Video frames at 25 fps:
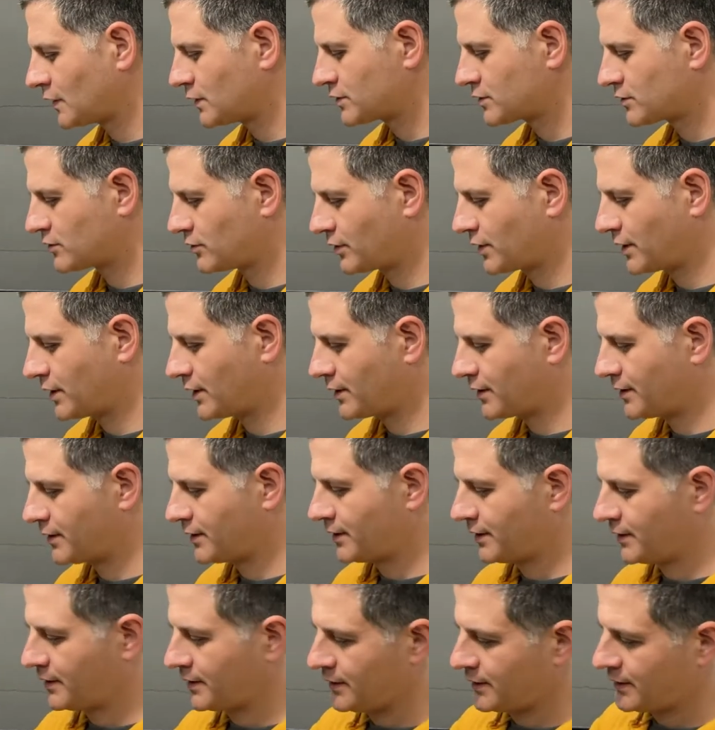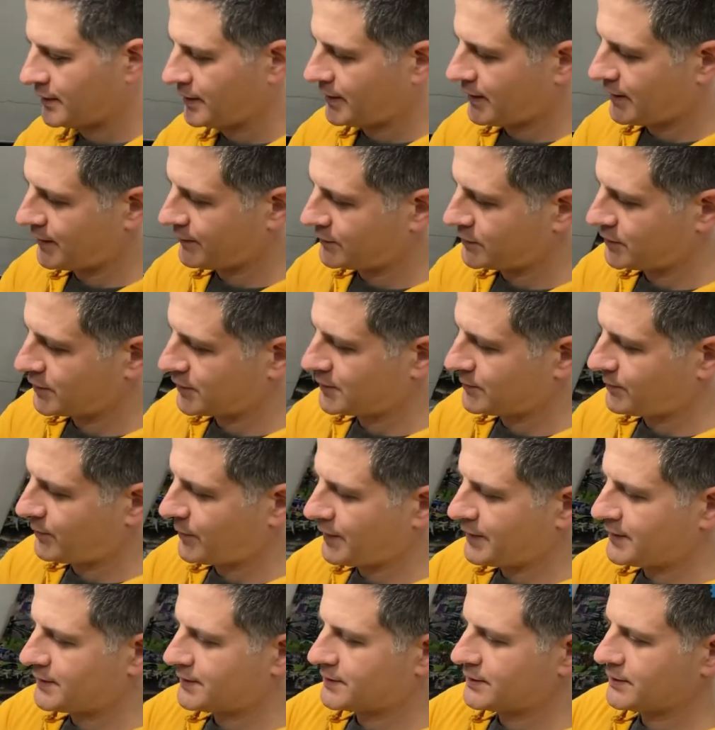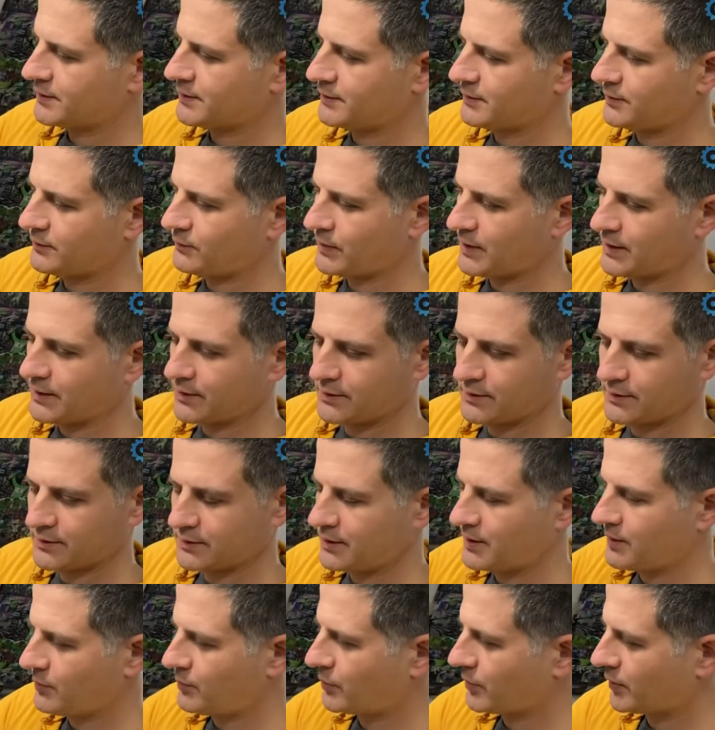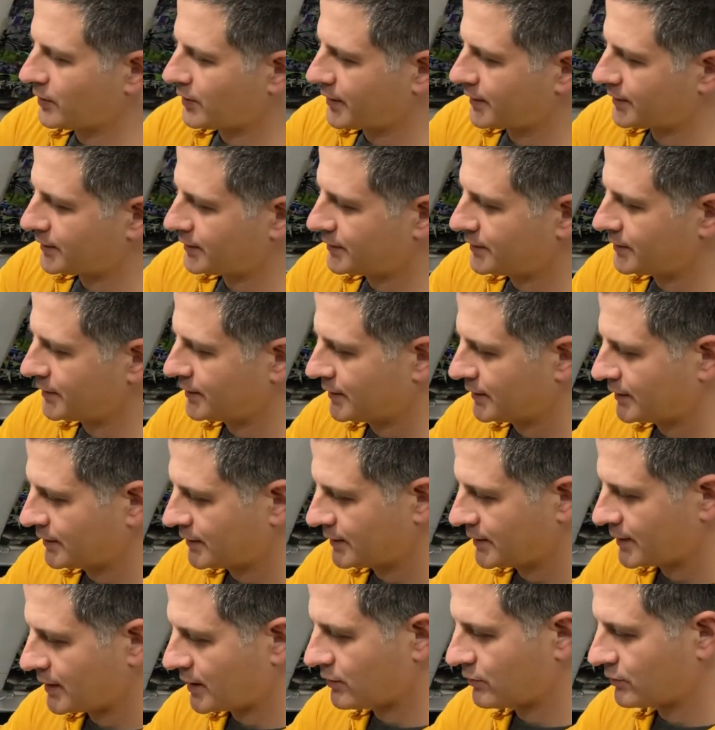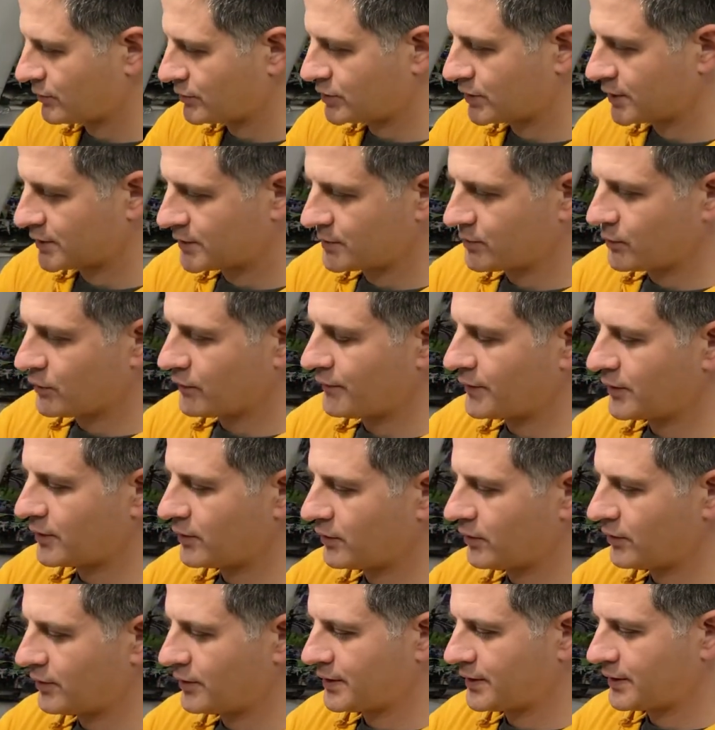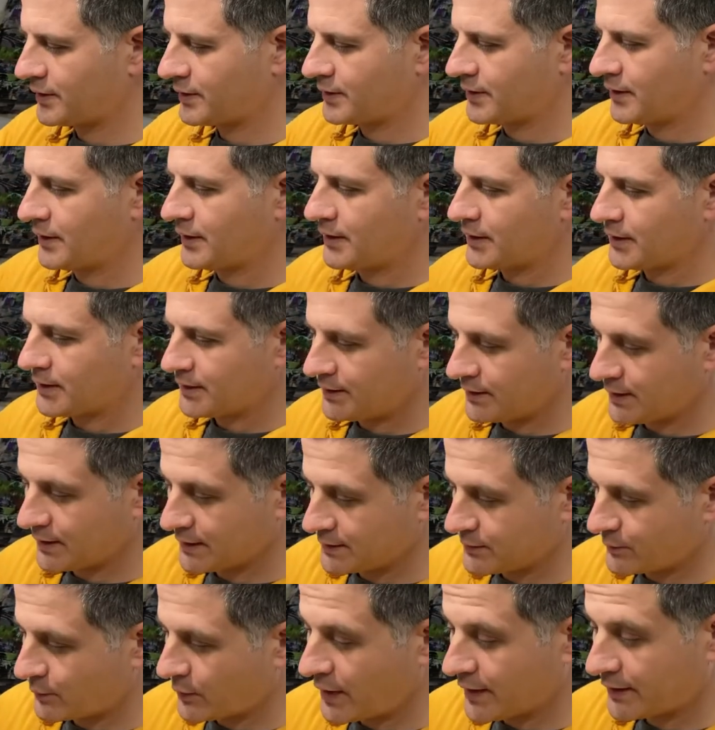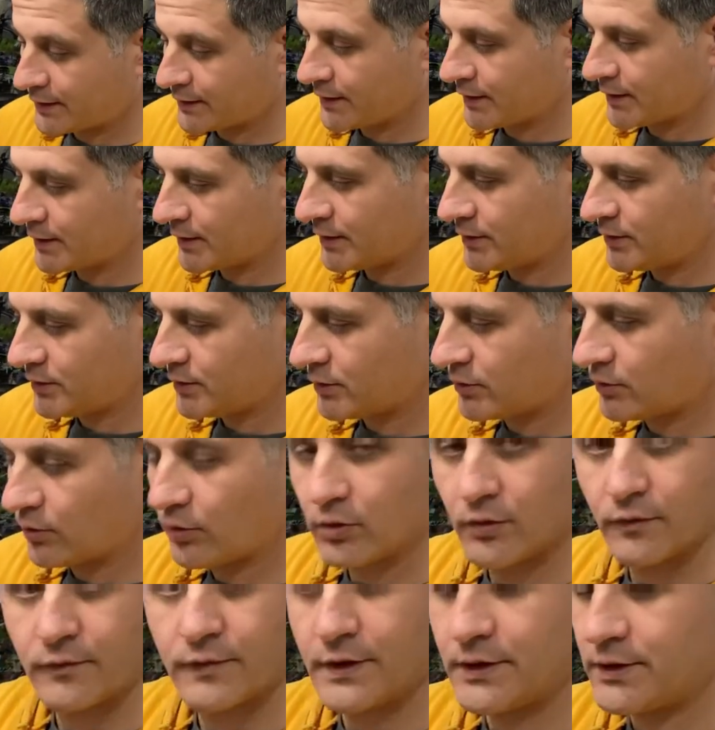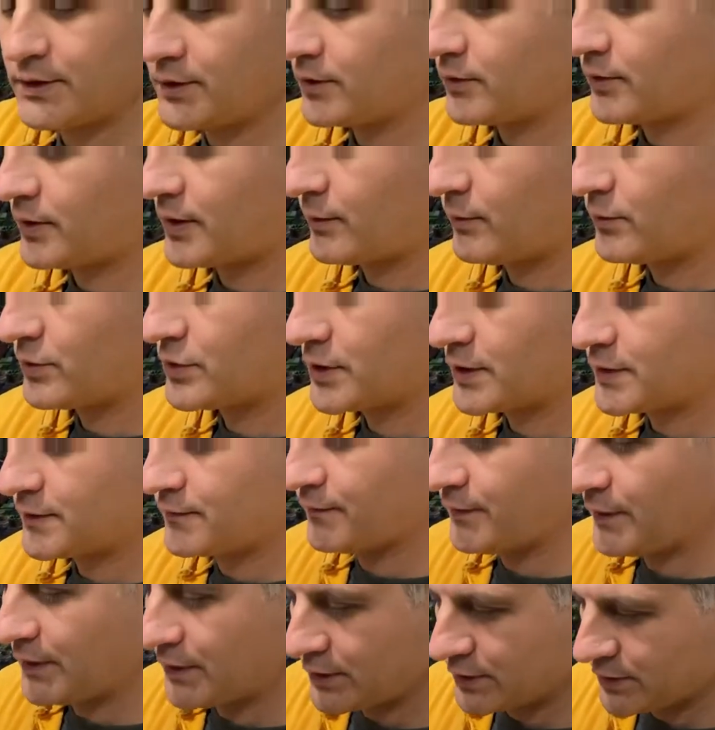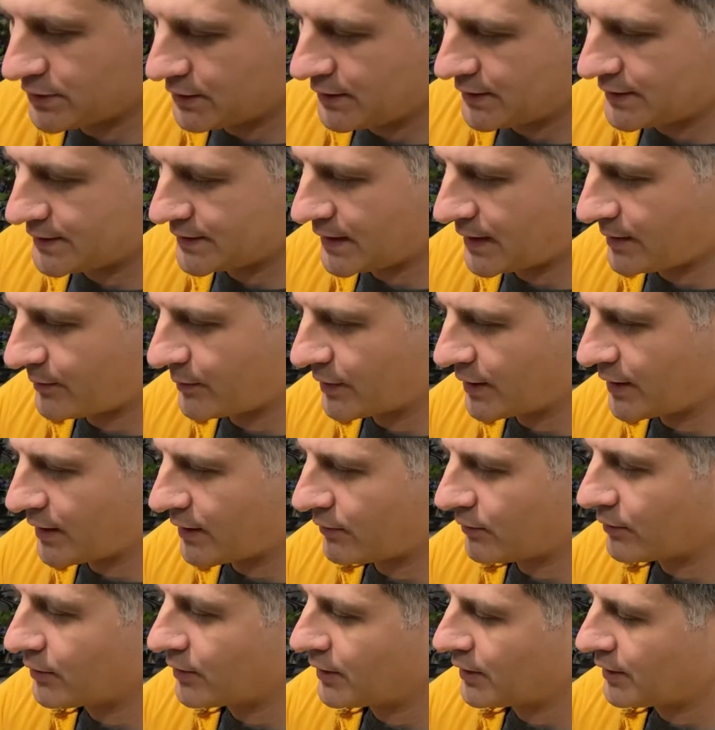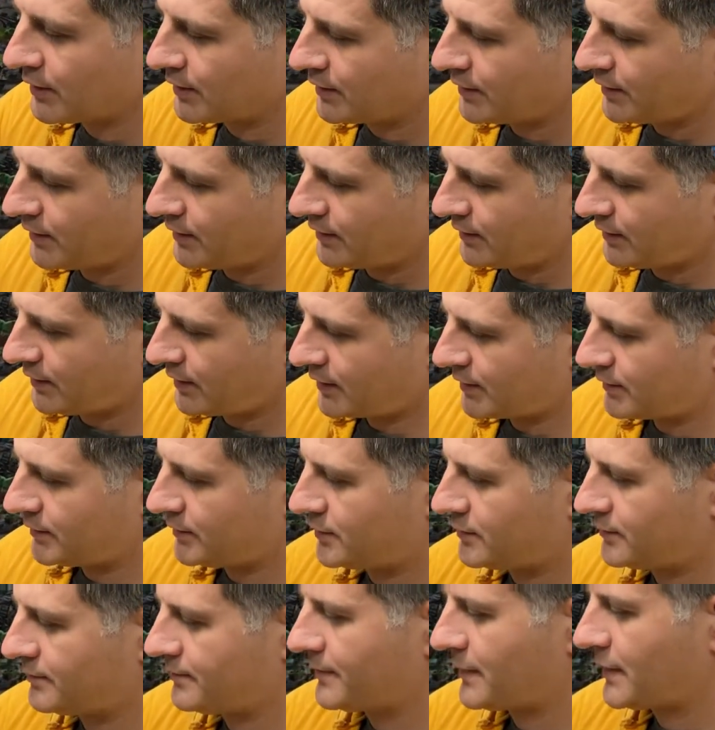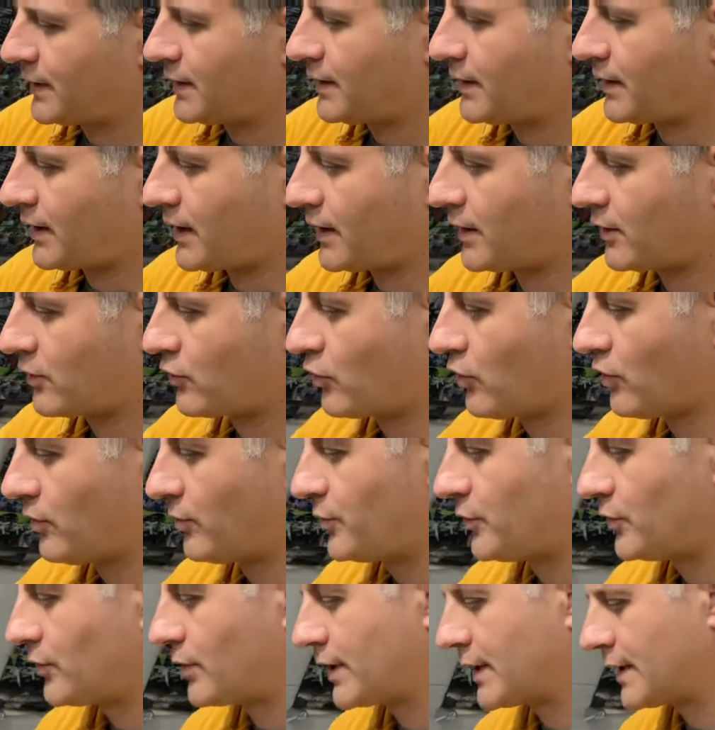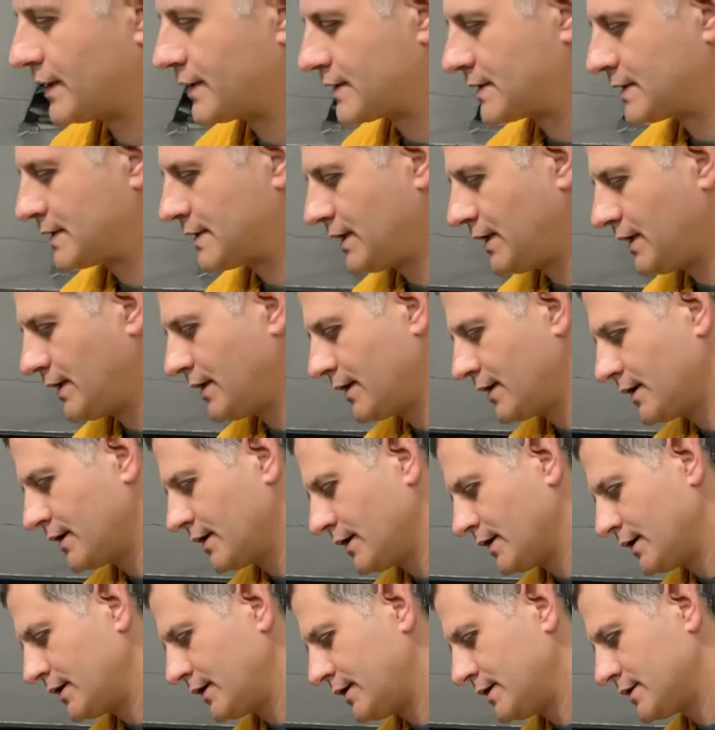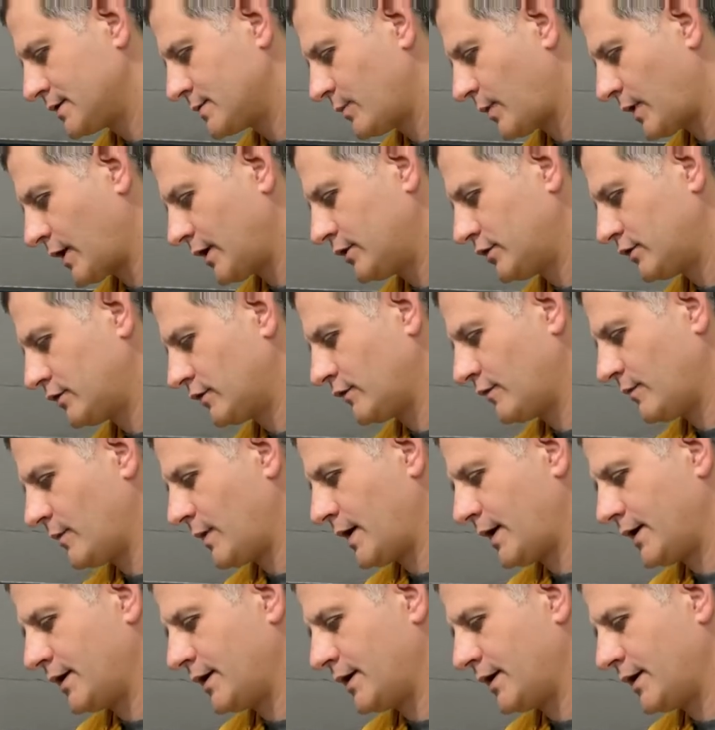So here I've just placed one nipple and now just moving on, and that's practically the whole video. I will just finish this up now, and I hope you can see, in spite of